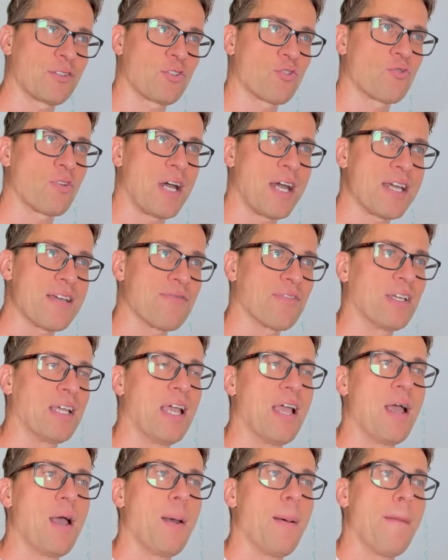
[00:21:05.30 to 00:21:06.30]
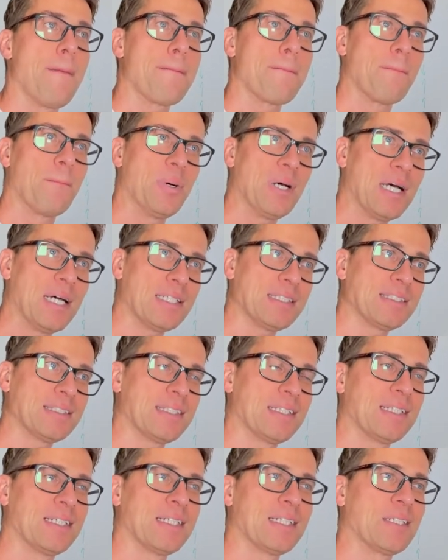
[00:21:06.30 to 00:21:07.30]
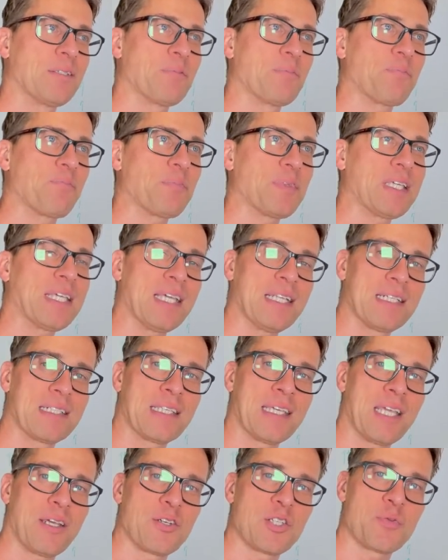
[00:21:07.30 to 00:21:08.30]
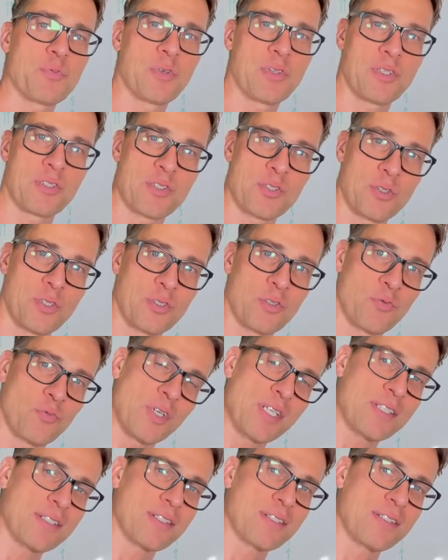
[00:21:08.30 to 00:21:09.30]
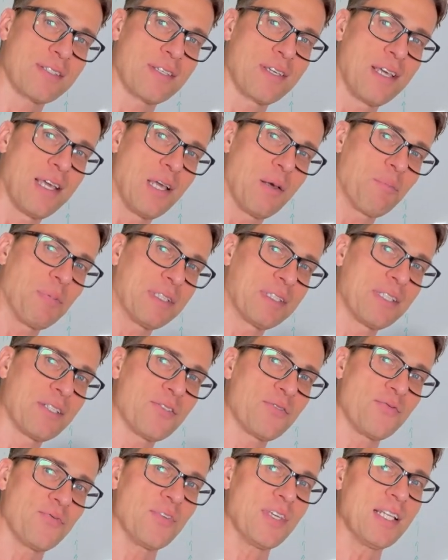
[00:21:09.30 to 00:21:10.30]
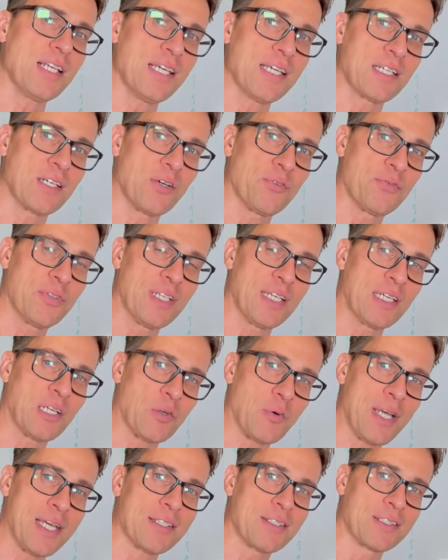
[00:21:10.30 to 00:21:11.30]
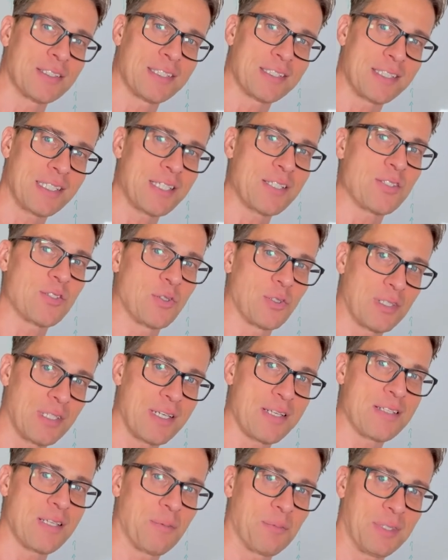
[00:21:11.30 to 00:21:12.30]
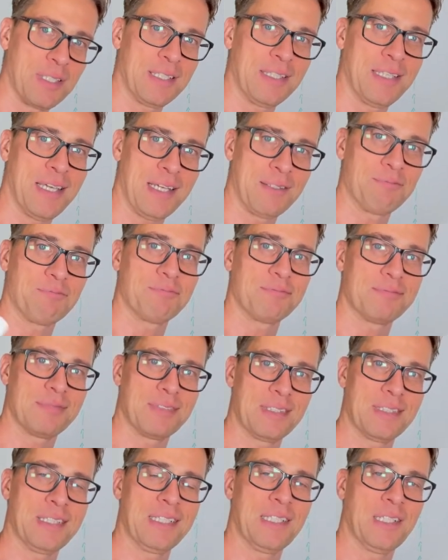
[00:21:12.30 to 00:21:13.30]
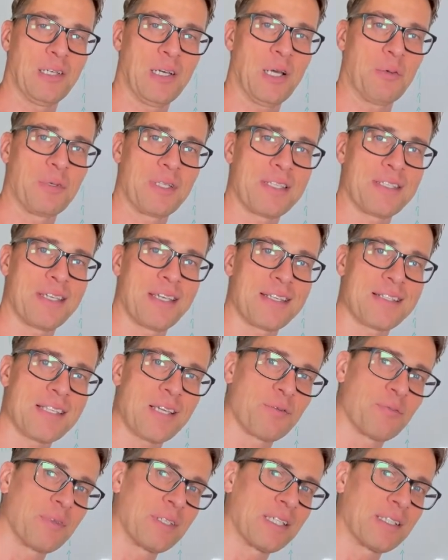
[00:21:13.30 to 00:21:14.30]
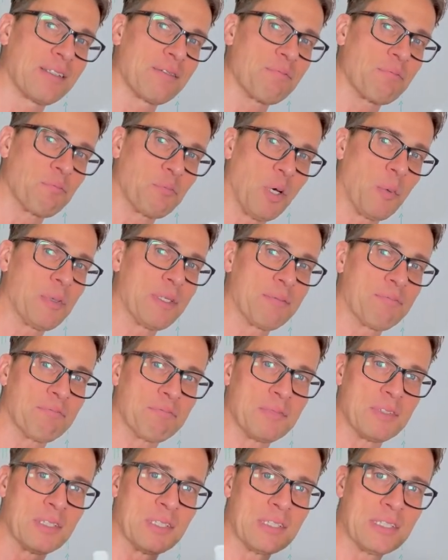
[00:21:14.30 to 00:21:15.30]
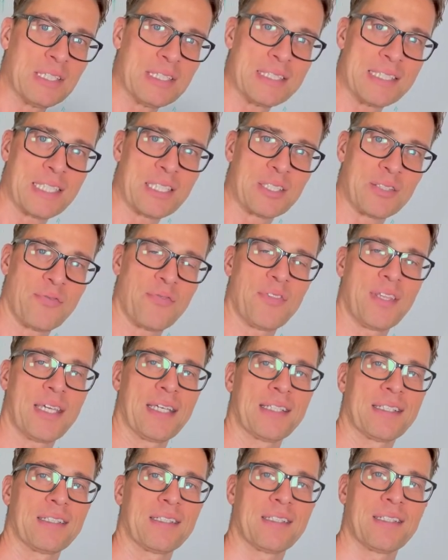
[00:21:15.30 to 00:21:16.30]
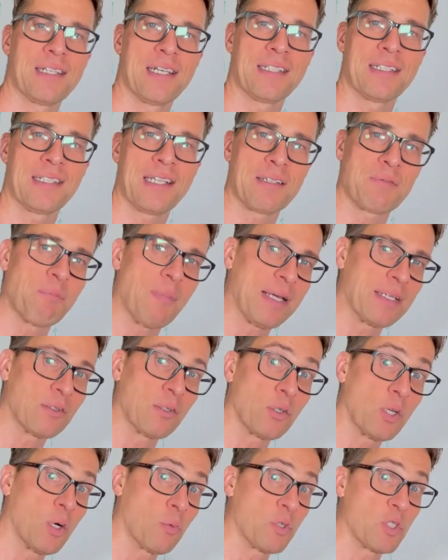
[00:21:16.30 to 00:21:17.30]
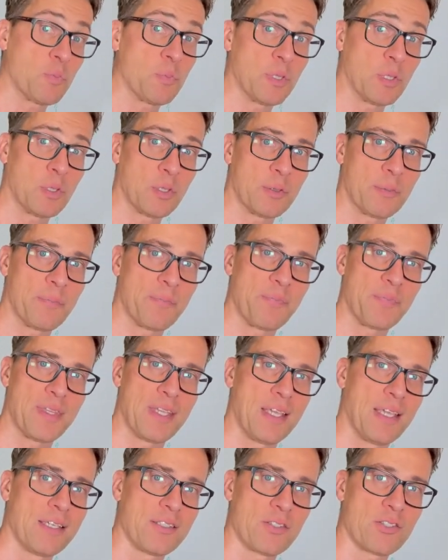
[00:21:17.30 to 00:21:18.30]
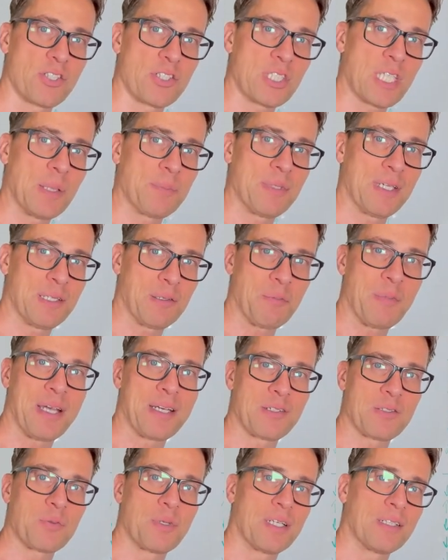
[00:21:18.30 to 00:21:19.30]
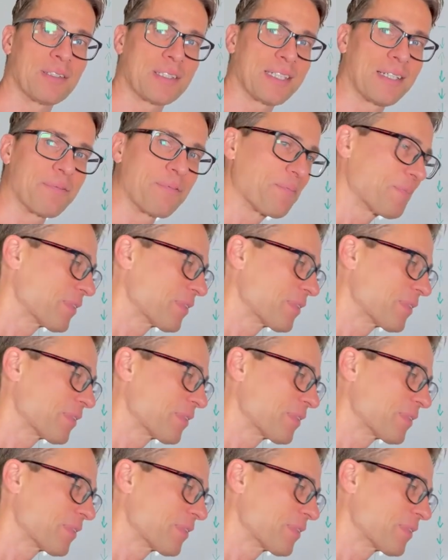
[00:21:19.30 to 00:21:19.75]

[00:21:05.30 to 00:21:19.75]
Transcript: drive. But um, again, it carries with it certain risks. But this feeling of feeling great on it is certainly something that, you know, I would say something probably an addictive thing, and that might not always be good. So just keep that in mind as well, okay?